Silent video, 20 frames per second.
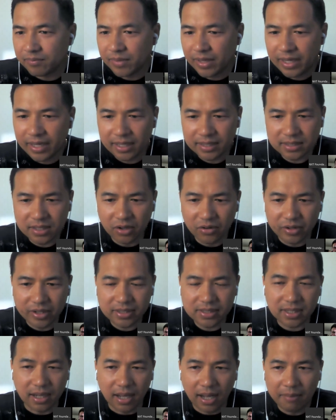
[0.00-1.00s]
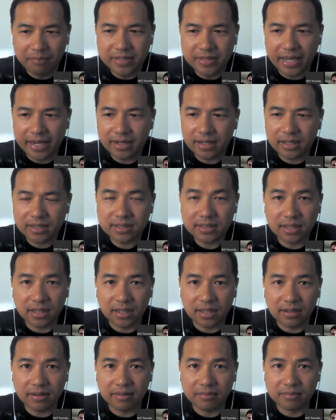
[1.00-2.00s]
he is going to update us.
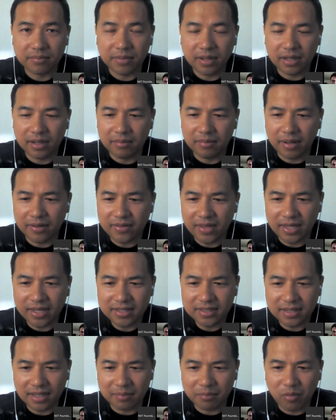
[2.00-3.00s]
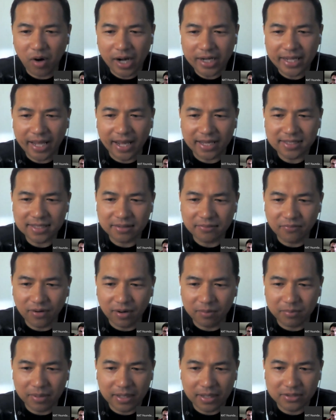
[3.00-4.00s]
I think he's broadcasting
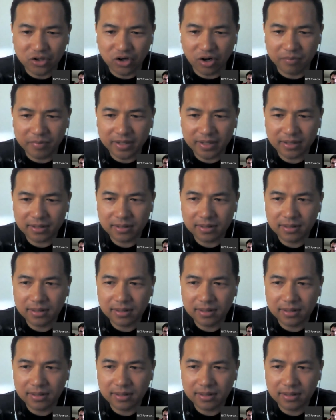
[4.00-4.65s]
from Germany,